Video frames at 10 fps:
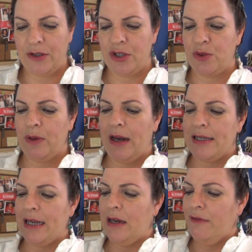I just
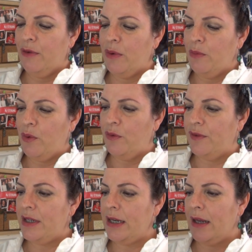realized I never
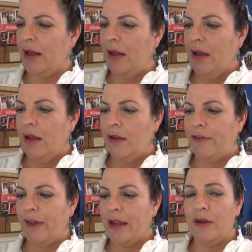removed the uh,
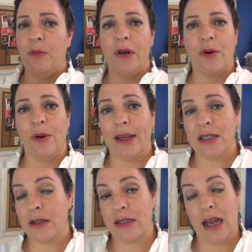thing on the mirror, I
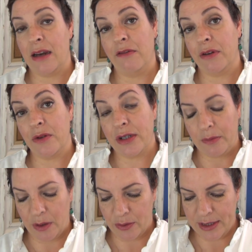guess because I never used the
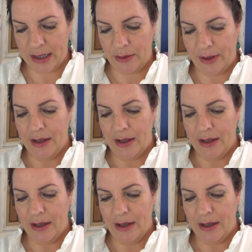mirrors anyway.